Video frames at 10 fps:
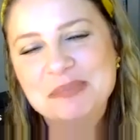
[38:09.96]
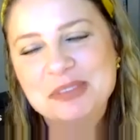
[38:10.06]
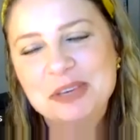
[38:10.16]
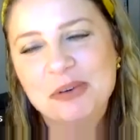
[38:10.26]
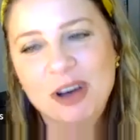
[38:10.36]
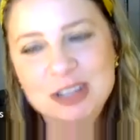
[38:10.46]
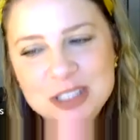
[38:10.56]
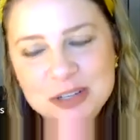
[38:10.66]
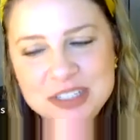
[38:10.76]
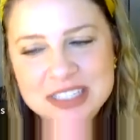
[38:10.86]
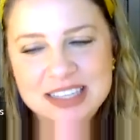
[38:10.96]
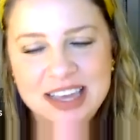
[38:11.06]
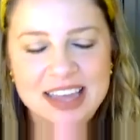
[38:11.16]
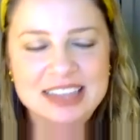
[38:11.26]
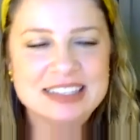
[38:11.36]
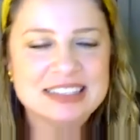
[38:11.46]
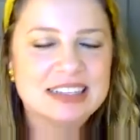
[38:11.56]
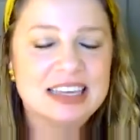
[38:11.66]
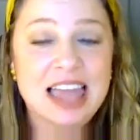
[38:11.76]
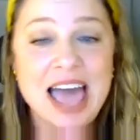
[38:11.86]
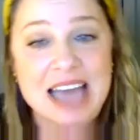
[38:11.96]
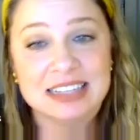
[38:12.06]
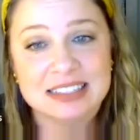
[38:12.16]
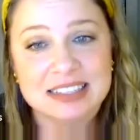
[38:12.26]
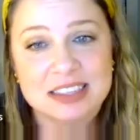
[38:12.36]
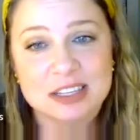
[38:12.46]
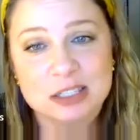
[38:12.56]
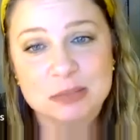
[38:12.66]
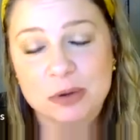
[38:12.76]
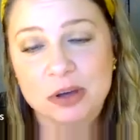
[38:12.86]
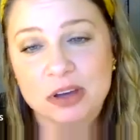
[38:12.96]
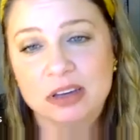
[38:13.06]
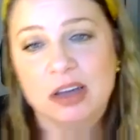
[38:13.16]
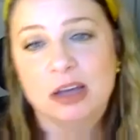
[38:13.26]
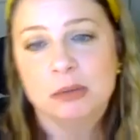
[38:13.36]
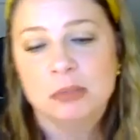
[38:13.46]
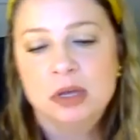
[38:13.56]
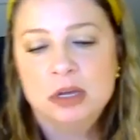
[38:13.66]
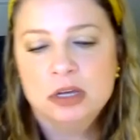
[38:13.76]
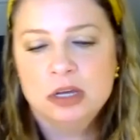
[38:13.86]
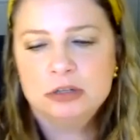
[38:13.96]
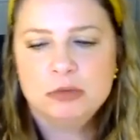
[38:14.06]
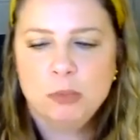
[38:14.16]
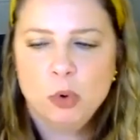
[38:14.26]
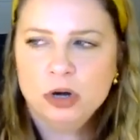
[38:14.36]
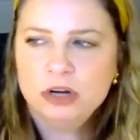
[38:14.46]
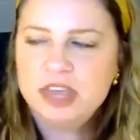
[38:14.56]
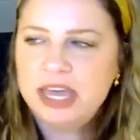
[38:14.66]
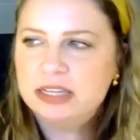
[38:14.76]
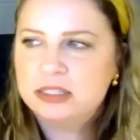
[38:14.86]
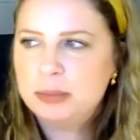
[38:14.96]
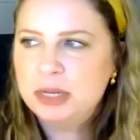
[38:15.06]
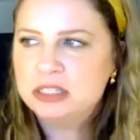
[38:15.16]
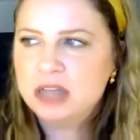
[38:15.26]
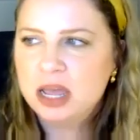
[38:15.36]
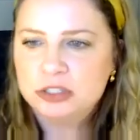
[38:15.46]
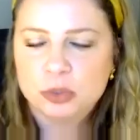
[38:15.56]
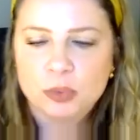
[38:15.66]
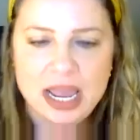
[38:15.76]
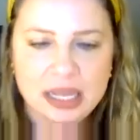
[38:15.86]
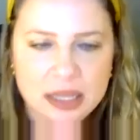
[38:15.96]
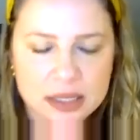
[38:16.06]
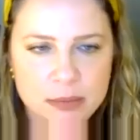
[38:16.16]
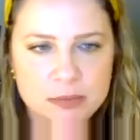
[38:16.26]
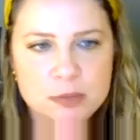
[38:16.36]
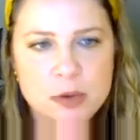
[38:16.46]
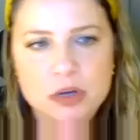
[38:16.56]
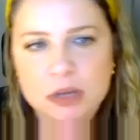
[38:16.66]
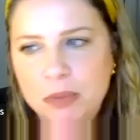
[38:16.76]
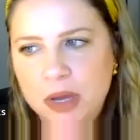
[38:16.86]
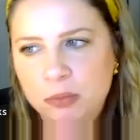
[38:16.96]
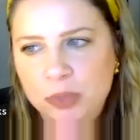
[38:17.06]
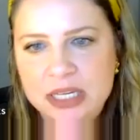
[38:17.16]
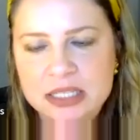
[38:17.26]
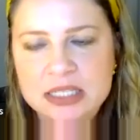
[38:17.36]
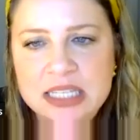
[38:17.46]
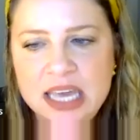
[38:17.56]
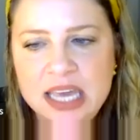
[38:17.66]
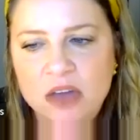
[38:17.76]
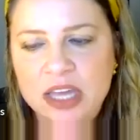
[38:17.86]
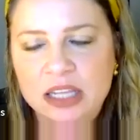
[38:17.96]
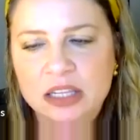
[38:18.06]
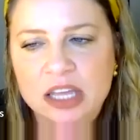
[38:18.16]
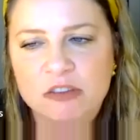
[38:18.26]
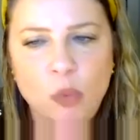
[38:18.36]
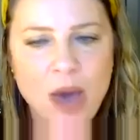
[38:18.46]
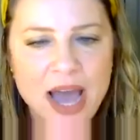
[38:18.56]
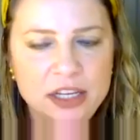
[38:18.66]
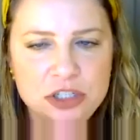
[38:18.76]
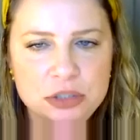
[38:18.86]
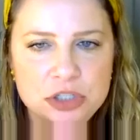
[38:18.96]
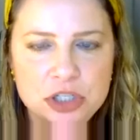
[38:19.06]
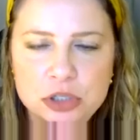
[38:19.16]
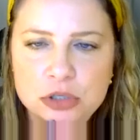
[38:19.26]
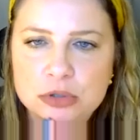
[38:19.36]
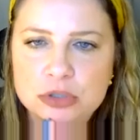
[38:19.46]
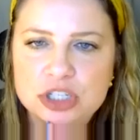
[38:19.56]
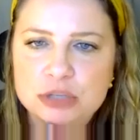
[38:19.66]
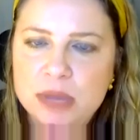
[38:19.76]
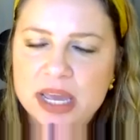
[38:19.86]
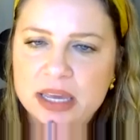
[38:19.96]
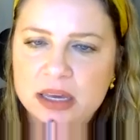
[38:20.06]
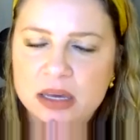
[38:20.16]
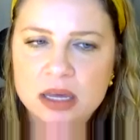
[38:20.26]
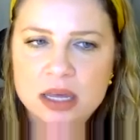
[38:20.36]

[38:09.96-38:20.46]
You also discuss class in this book. More that it's not directly spoken, but we can see how they live. Why did you choose to make